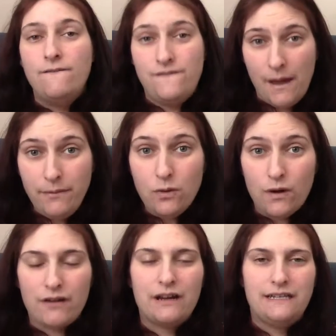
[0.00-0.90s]

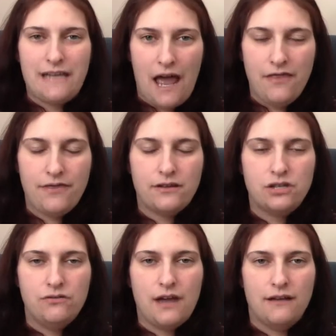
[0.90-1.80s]
10th,
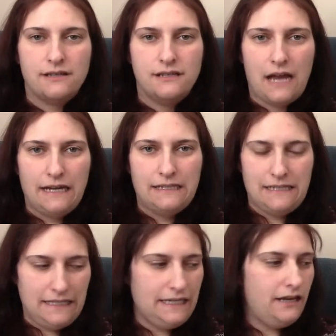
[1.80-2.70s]

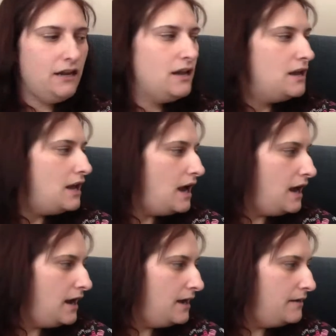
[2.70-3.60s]
2019, and
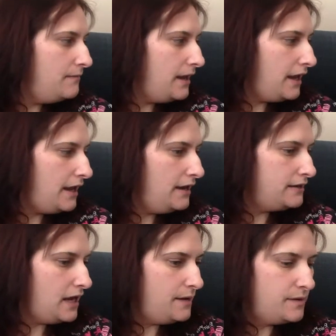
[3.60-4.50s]

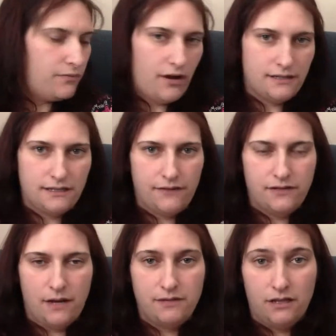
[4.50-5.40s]
I am in the process of
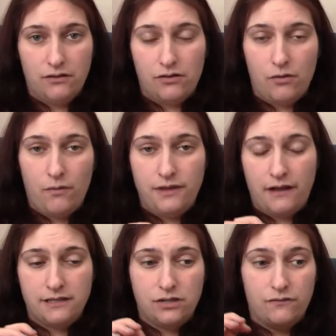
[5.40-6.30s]
adopting a little girl with
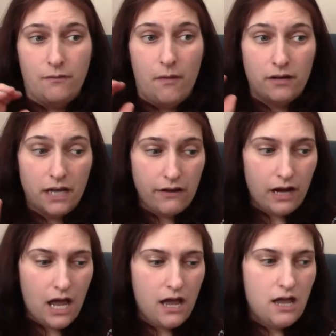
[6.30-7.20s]
Down syndrome from
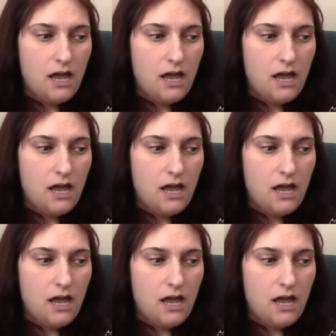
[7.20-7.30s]
Bulgaria.